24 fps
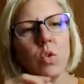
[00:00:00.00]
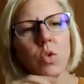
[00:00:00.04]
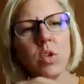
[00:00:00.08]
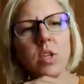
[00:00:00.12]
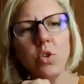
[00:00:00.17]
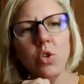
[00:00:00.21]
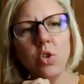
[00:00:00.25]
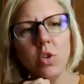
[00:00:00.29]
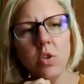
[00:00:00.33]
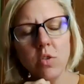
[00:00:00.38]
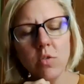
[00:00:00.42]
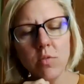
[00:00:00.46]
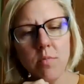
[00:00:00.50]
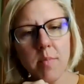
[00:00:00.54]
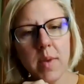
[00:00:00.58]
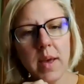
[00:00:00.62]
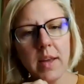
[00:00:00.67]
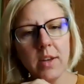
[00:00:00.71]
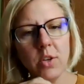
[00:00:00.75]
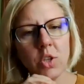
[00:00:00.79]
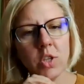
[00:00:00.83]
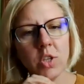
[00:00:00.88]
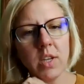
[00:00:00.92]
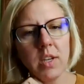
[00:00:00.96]
did you
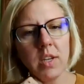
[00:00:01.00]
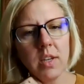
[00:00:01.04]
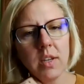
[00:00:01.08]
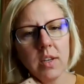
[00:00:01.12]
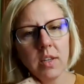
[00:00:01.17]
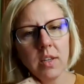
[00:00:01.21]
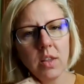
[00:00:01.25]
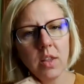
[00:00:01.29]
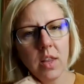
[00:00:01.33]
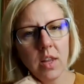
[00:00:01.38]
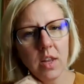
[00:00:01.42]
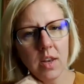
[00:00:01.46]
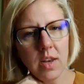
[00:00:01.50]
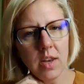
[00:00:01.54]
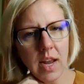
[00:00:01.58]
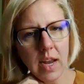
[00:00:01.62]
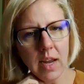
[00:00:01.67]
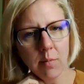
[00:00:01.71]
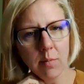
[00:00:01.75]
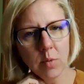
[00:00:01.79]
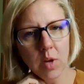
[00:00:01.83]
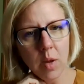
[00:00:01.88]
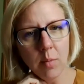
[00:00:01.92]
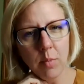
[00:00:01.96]
mention the
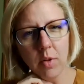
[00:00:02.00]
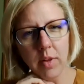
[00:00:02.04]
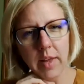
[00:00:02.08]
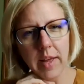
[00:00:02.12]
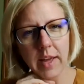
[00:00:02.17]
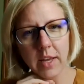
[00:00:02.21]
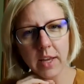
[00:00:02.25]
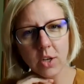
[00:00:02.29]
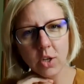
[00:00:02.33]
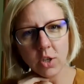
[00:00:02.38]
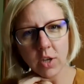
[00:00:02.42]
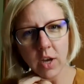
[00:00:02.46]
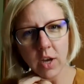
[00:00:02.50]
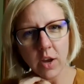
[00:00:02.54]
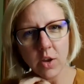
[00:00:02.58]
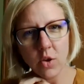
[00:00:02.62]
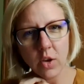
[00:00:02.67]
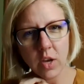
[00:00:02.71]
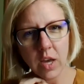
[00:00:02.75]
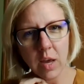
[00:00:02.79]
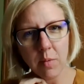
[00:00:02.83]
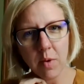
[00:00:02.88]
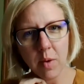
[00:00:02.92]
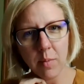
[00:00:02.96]
name Double Edge, how you
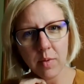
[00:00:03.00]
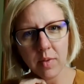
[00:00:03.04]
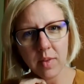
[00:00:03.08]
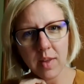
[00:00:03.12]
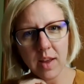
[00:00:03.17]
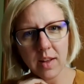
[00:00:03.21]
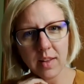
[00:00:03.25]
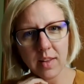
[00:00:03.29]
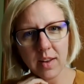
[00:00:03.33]
came up with that?